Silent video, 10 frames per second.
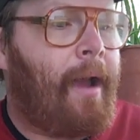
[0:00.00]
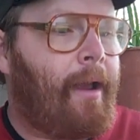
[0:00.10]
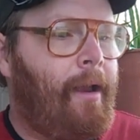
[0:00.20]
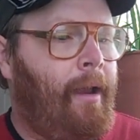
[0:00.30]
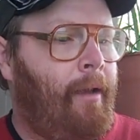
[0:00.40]

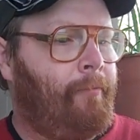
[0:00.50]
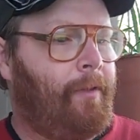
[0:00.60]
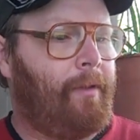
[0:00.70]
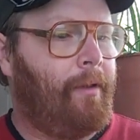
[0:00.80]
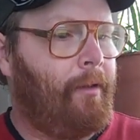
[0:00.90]
back again
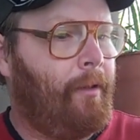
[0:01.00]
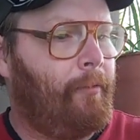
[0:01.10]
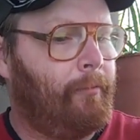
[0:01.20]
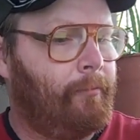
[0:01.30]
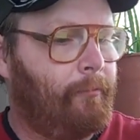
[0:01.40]
with another
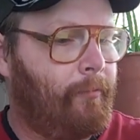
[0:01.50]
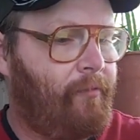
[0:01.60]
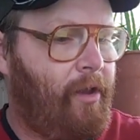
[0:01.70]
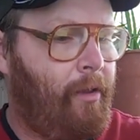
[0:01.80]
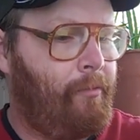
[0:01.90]
little
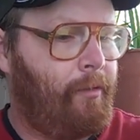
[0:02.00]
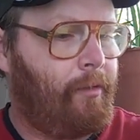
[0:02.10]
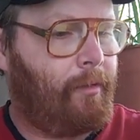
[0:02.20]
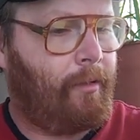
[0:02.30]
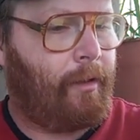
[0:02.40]
review.
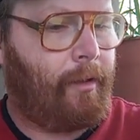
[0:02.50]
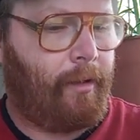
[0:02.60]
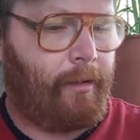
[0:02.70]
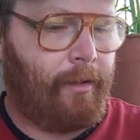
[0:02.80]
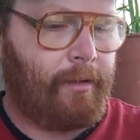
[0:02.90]

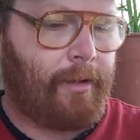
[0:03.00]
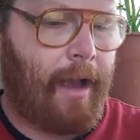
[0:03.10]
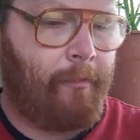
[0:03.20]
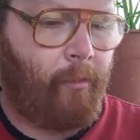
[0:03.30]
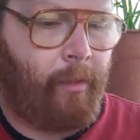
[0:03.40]
This
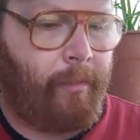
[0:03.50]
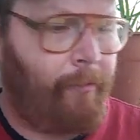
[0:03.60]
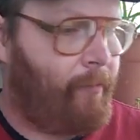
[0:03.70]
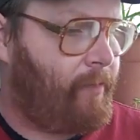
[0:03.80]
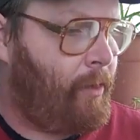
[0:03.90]
time I'm going to
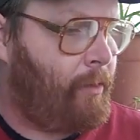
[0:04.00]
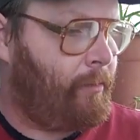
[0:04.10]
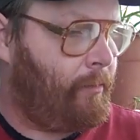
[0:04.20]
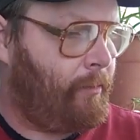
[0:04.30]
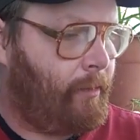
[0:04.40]
be reviewing